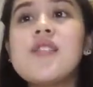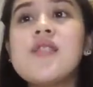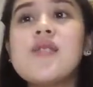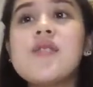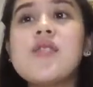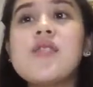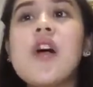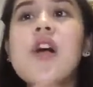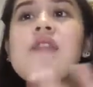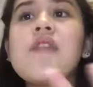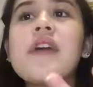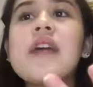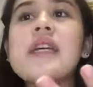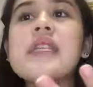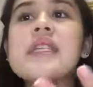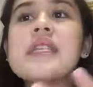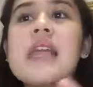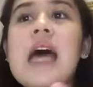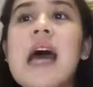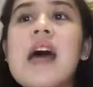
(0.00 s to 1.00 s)
So
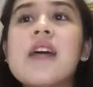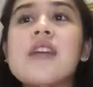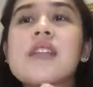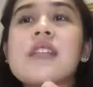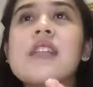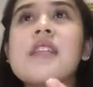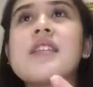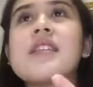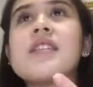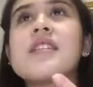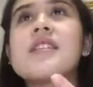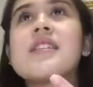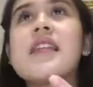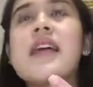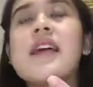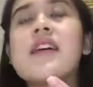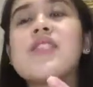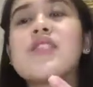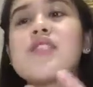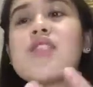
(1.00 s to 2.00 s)
this is
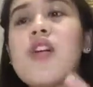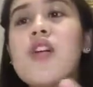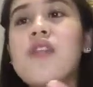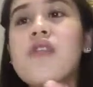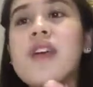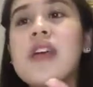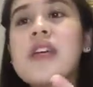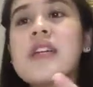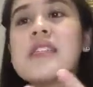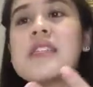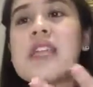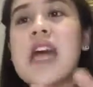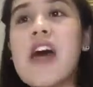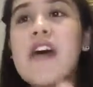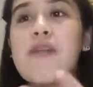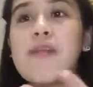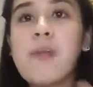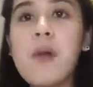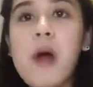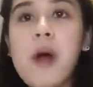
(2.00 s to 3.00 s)
like solving
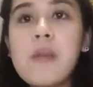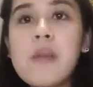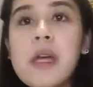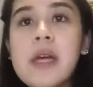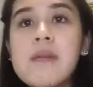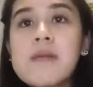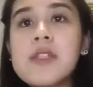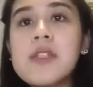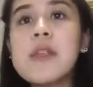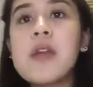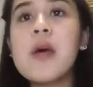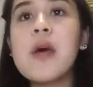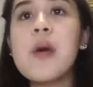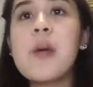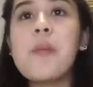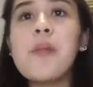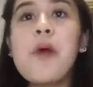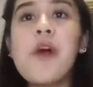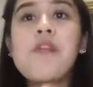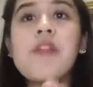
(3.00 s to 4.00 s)
staff problems,
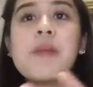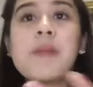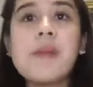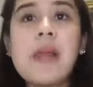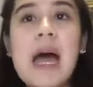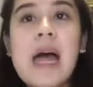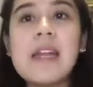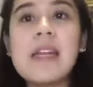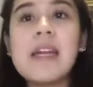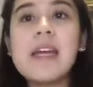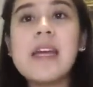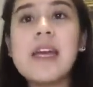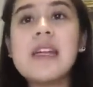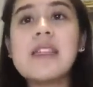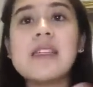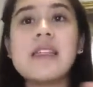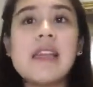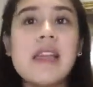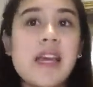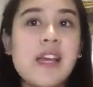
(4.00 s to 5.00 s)
profit planning,
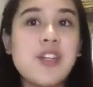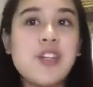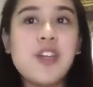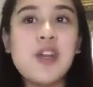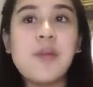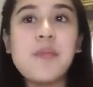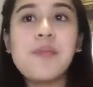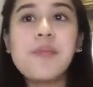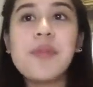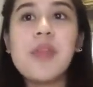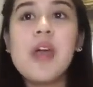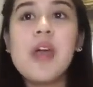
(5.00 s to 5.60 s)
and selection.